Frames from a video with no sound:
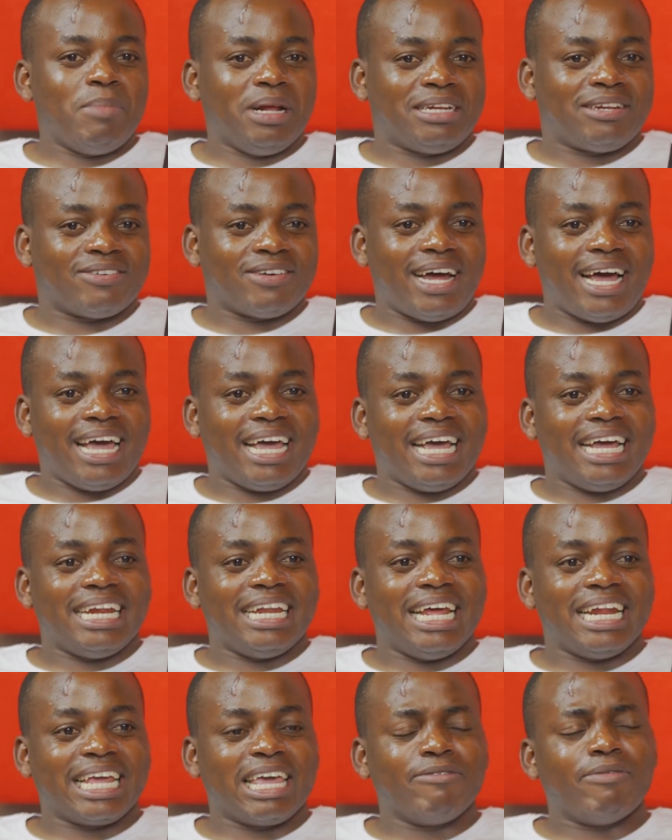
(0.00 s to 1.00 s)
me try
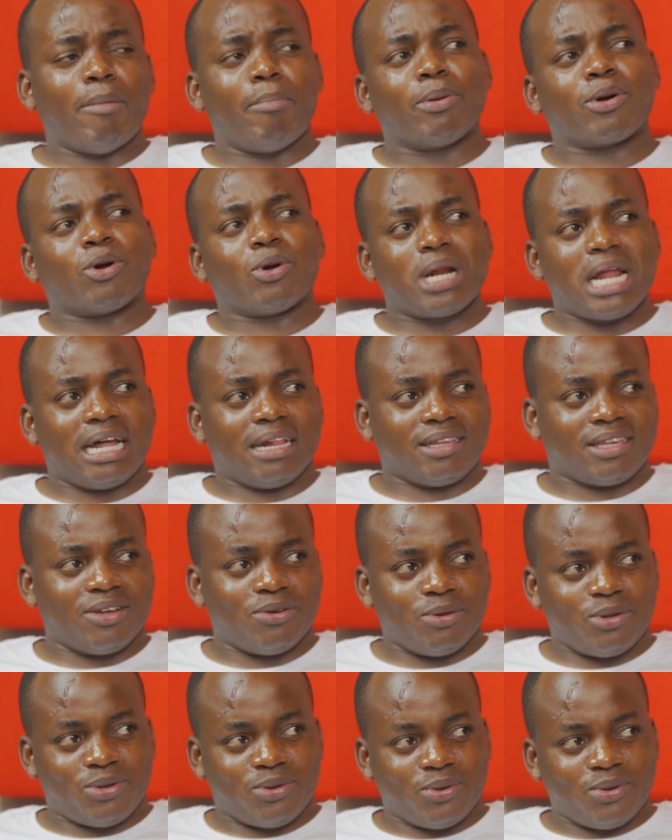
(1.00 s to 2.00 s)
and give a broad answer
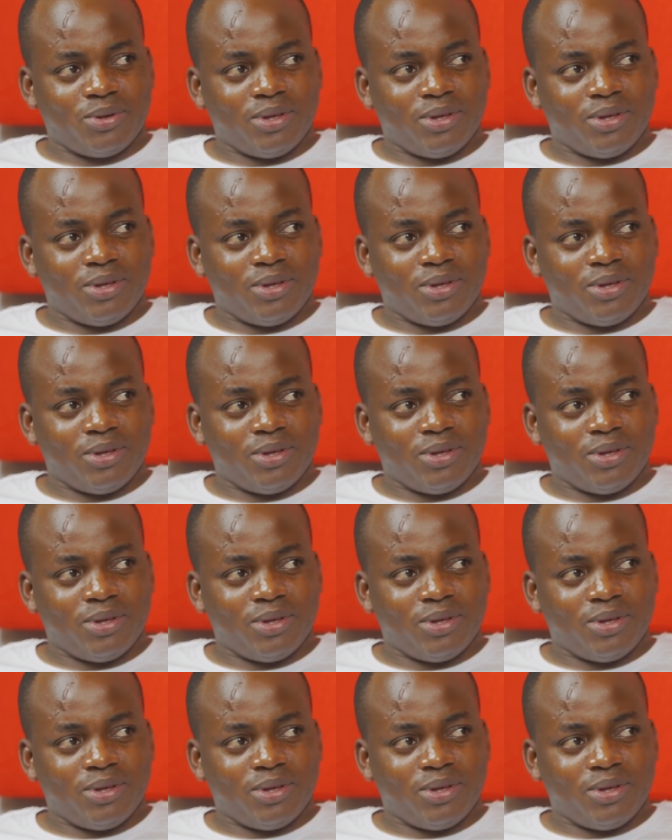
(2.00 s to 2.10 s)
also.